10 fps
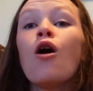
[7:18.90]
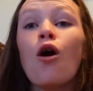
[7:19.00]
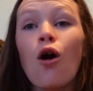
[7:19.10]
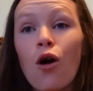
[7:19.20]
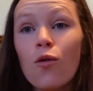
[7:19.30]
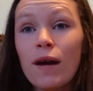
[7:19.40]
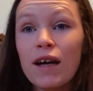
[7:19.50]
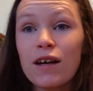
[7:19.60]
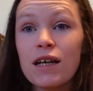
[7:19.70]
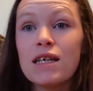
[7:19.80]
Oh my
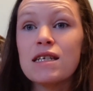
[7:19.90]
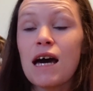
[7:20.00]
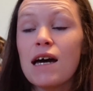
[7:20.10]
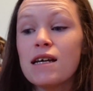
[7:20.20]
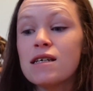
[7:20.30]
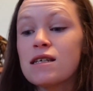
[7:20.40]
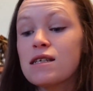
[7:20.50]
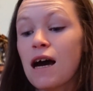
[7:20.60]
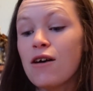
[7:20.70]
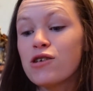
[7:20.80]
goodness, that
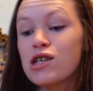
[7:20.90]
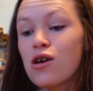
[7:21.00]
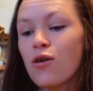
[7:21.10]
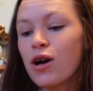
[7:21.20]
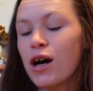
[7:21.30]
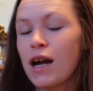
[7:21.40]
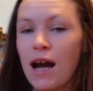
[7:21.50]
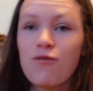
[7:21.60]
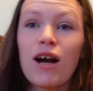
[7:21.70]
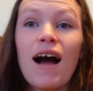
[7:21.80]
sounds so good.
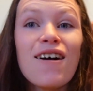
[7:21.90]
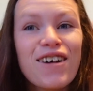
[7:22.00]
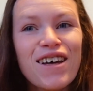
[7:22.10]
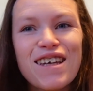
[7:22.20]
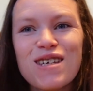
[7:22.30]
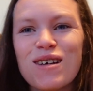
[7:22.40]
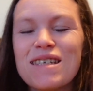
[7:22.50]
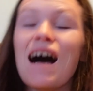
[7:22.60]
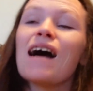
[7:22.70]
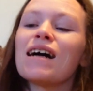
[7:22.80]
I forgot how good this sounds.
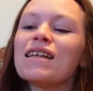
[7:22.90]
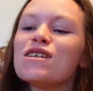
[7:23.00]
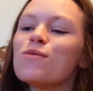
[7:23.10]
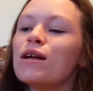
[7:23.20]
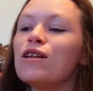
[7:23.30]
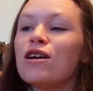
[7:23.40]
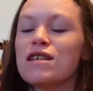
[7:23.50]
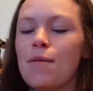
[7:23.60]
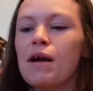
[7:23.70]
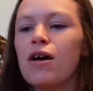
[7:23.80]
I got this one a long
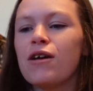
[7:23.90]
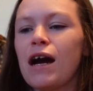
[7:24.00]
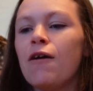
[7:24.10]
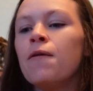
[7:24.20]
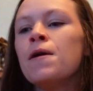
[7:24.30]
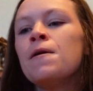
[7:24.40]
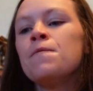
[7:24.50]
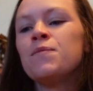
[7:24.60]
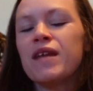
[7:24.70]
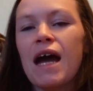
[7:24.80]
time ago now,
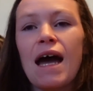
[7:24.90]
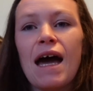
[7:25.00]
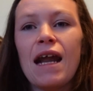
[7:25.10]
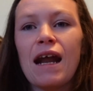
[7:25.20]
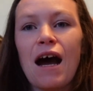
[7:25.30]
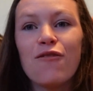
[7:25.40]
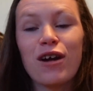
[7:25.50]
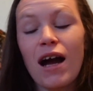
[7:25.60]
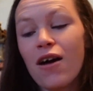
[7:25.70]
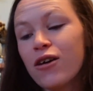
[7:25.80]
and I
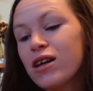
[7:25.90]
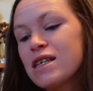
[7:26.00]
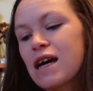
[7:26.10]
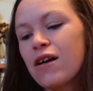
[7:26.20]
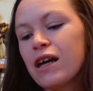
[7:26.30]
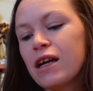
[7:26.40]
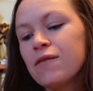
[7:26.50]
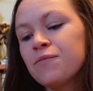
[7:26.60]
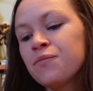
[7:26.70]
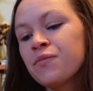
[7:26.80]
forgot how good it sounded.
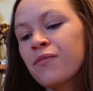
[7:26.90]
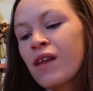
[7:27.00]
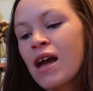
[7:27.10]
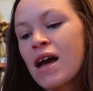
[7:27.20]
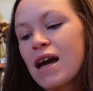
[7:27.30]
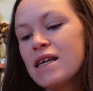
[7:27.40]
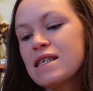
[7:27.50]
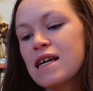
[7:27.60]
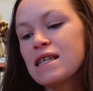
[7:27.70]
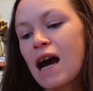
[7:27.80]
It
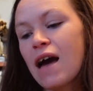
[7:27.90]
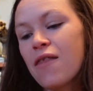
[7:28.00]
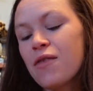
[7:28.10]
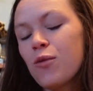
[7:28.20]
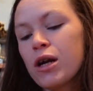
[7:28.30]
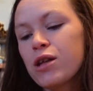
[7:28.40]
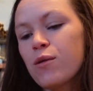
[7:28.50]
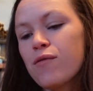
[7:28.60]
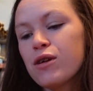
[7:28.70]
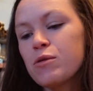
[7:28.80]
says, one of the
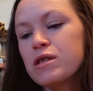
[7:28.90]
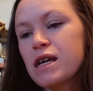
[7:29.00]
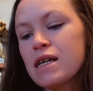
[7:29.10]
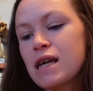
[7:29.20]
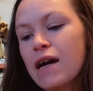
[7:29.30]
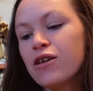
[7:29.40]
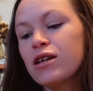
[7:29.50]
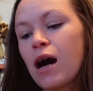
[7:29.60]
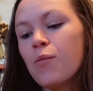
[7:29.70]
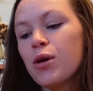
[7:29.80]
reviews says, I could
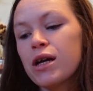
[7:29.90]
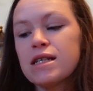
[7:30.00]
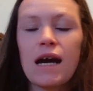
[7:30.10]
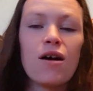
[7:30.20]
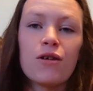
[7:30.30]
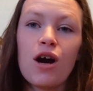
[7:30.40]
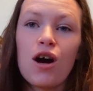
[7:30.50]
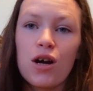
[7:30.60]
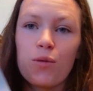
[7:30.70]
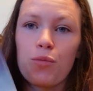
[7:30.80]
not put it down.
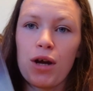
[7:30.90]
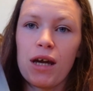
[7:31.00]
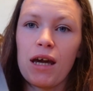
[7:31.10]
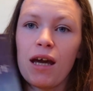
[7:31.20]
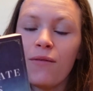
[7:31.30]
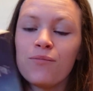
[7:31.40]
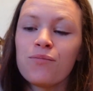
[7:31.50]
Heartbreaking.